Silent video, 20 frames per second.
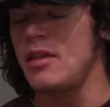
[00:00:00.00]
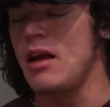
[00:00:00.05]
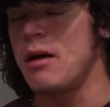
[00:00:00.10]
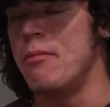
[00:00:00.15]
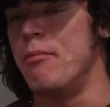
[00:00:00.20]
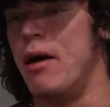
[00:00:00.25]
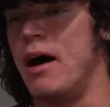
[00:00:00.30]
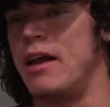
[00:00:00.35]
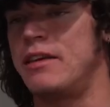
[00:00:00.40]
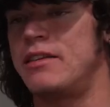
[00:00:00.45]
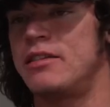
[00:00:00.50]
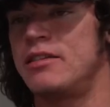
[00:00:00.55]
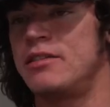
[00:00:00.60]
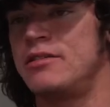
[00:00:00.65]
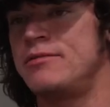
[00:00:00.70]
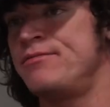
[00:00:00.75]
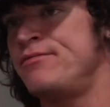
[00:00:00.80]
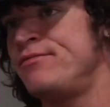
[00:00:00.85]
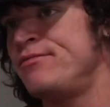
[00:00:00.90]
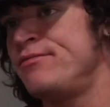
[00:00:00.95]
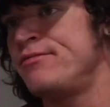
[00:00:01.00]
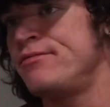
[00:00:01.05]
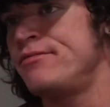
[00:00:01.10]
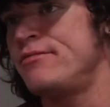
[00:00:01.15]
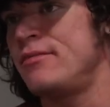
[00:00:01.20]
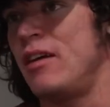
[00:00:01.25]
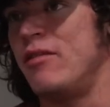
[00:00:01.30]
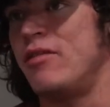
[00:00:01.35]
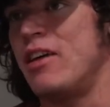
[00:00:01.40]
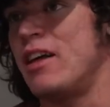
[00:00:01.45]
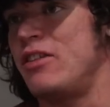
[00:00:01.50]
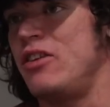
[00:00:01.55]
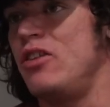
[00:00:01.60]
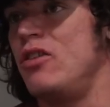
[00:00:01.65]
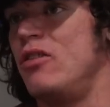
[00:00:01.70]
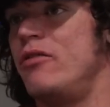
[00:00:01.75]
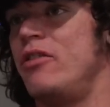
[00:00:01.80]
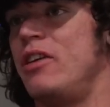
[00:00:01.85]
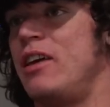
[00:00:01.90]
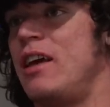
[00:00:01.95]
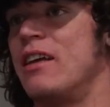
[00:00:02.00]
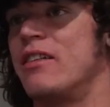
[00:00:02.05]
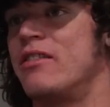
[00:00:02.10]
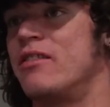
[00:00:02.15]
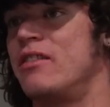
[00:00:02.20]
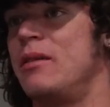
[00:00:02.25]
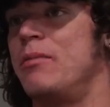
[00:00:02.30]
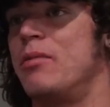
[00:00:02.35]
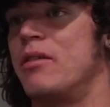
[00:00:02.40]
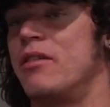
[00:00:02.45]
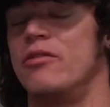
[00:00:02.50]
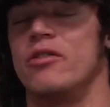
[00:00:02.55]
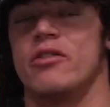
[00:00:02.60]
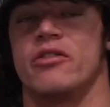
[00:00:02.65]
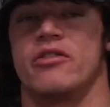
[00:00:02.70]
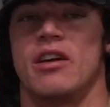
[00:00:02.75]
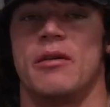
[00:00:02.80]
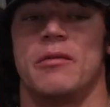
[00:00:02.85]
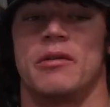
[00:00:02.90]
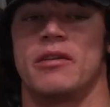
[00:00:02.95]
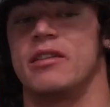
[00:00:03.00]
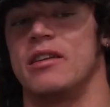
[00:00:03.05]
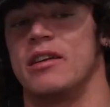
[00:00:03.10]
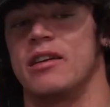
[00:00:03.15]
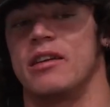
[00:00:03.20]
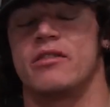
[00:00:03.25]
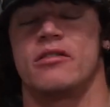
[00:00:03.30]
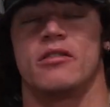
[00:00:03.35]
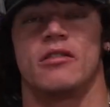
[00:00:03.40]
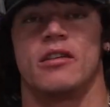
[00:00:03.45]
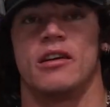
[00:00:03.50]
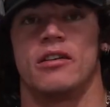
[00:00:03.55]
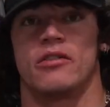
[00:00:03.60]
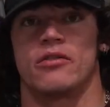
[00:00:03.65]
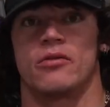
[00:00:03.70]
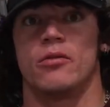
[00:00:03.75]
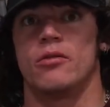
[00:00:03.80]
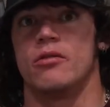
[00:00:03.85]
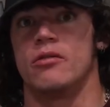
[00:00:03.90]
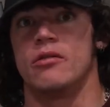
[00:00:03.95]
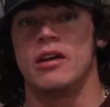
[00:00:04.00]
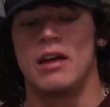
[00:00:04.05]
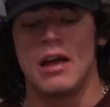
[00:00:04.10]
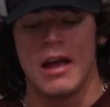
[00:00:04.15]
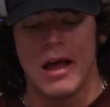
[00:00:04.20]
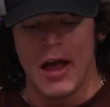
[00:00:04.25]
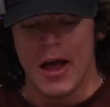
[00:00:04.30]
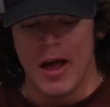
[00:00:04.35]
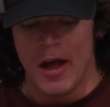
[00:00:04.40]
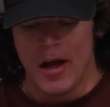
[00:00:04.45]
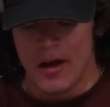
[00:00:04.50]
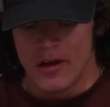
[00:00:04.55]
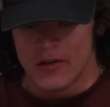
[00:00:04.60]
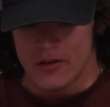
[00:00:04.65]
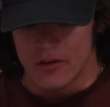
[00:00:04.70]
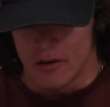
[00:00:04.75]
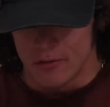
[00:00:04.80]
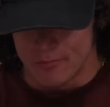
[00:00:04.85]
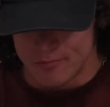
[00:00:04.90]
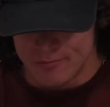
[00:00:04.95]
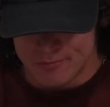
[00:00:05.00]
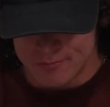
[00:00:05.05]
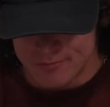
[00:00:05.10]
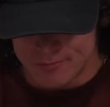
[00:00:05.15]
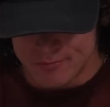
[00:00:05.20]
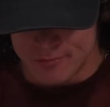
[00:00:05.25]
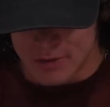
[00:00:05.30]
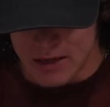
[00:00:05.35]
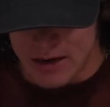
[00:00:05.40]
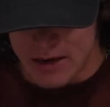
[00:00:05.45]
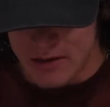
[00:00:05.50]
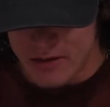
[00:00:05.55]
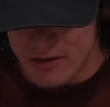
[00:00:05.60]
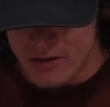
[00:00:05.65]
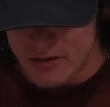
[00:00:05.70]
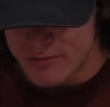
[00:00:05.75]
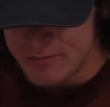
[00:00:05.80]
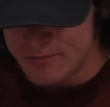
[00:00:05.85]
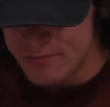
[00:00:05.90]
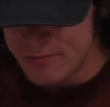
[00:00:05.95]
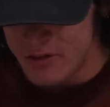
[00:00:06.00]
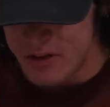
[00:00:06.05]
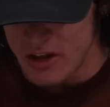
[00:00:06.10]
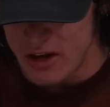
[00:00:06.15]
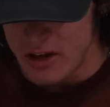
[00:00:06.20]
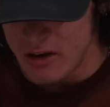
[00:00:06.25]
But if that's you, if you can't sleep on a full stomach, then I guess you're kind of screwed. So plan is sit